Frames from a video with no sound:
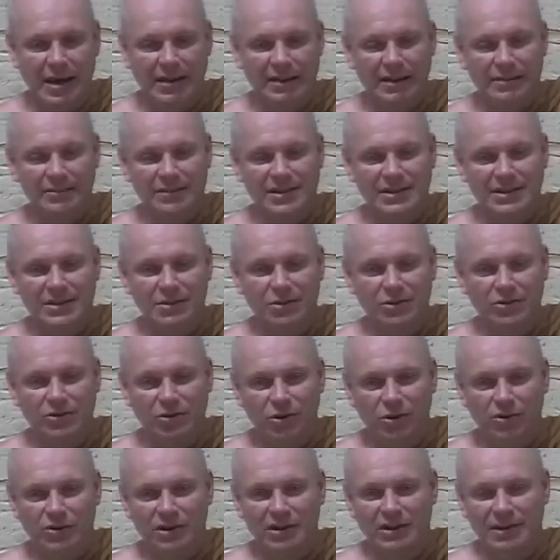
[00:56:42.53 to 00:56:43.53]
There is an
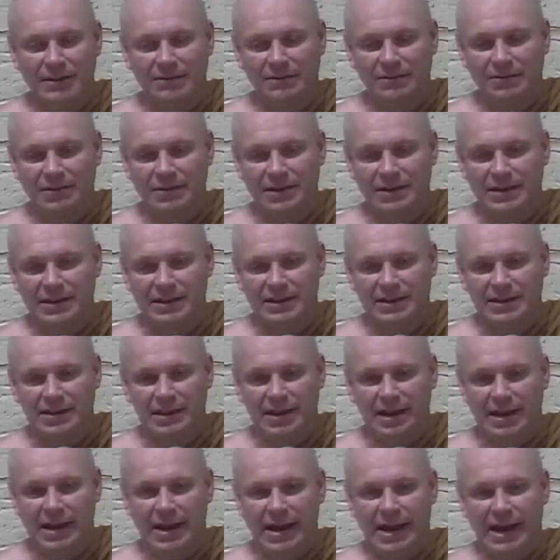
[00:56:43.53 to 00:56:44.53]
alternative to this.
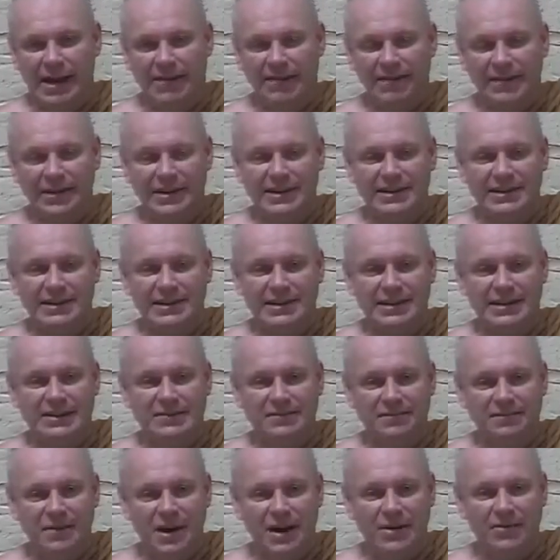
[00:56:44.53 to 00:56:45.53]
And this is
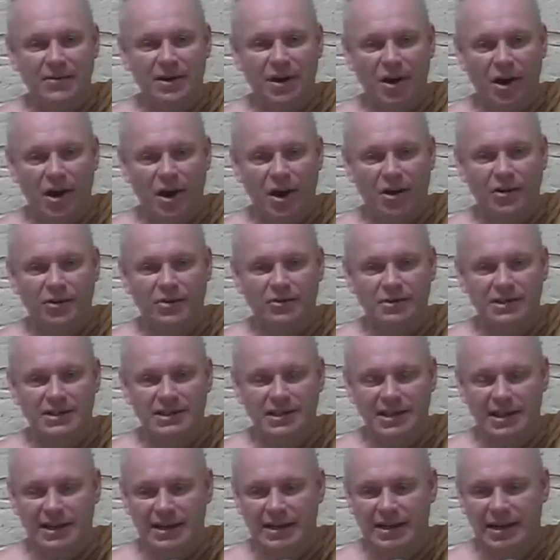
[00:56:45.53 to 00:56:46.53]
very hard to
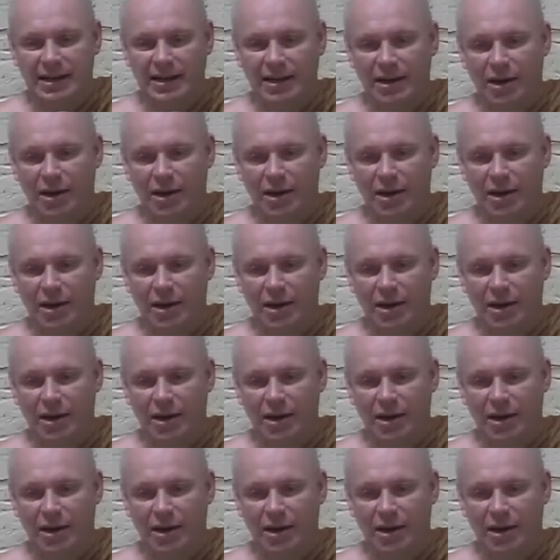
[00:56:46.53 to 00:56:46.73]
see